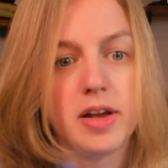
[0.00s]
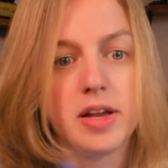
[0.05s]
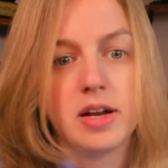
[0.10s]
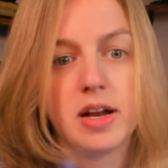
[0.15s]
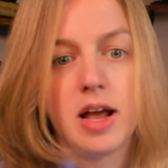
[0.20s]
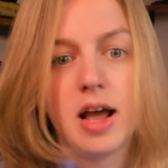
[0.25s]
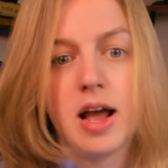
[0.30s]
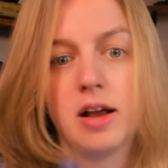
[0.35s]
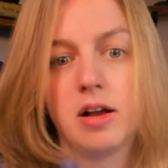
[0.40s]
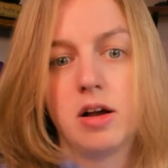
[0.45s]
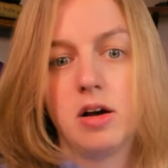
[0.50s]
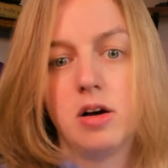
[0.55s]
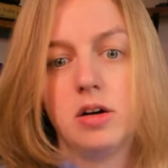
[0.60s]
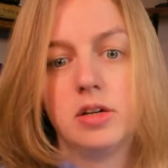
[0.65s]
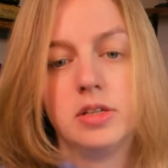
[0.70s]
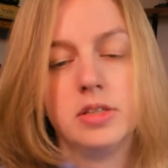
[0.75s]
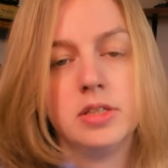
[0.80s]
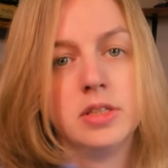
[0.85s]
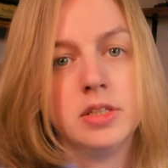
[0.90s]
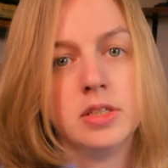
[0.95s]
and hang
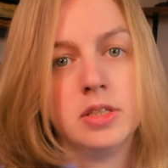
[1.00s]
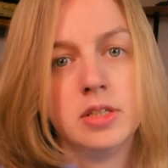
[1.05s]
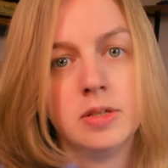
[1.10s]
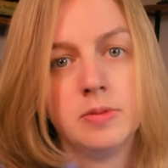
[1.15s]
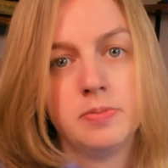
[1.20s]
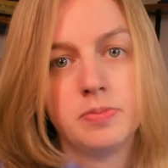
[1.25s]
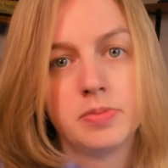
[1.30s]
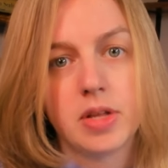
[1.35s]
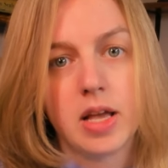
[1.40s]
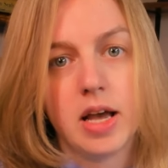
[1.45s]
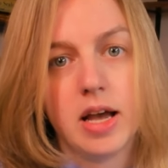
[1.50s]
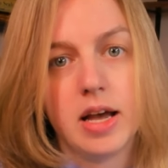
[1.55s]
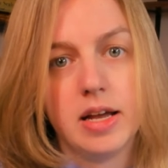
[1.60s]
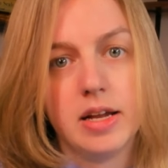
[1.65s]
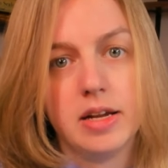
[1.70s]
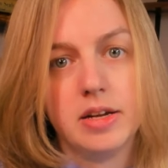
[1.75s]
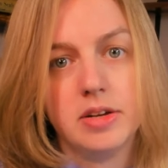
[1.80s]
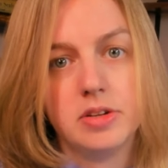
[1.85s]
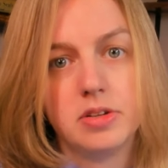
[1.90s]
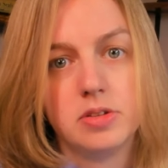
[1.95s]
on
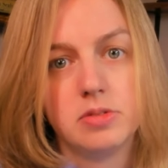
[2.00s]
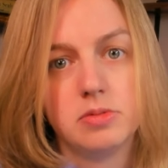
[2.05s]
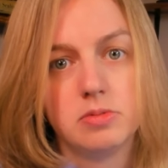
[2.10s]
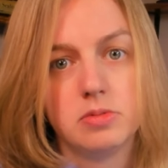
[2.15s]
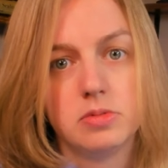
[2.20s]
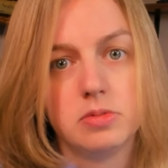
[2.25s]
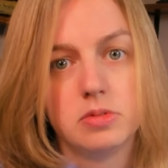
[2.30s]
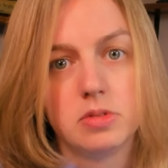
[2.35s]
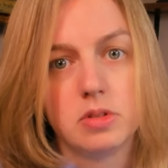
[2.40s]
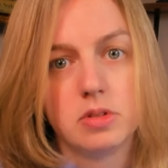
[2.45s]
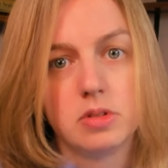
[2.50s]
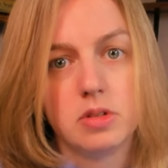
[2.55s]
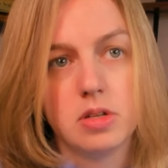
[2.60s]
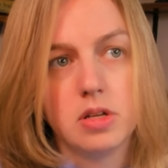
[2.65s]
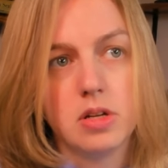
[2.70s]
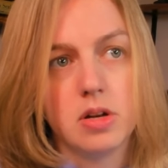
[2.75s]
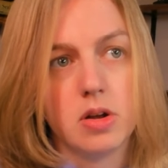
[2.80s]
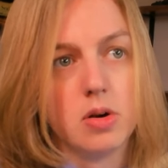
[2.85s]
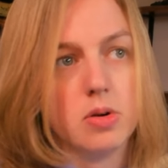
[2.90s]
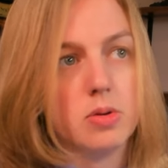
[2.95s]
and,
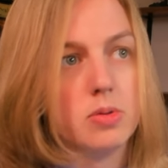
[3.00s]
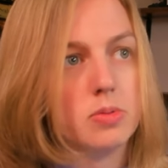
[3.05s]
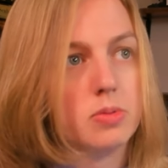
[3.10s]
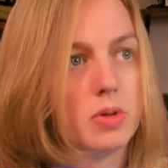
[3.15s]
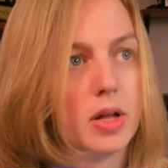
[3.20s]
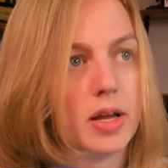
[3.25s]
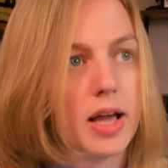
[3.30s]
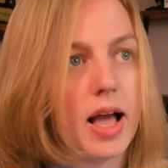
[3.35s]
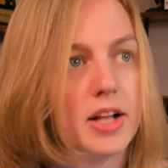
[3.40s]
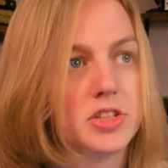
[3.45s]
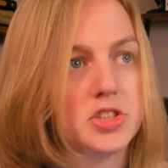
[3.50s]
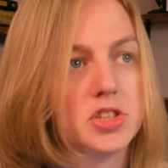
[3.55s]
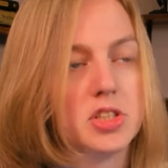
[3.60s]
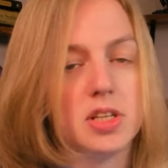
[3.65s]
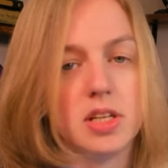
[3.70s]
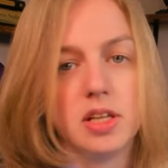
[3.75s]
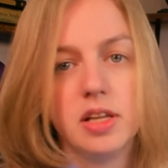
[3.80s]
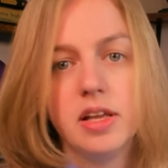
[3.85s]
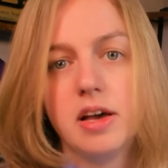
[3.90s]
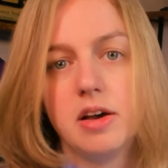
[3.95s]
you know, like
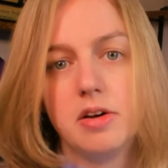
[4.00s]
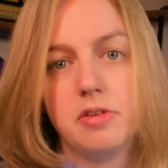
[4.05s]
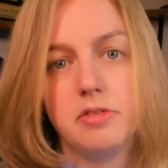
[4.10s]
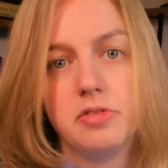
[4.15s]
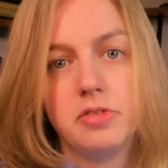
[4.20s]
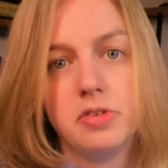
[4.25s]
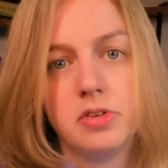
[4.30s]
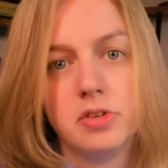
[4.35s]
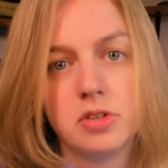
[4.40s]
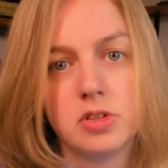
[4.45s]
actually live.